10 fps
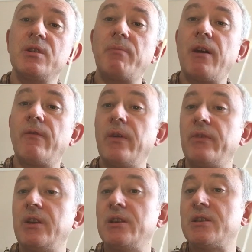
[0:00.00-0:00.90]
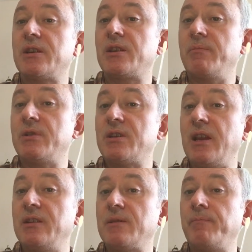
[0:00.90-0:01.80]
about 50 to
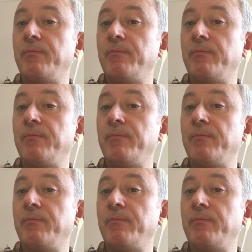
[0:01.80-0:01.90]
60%,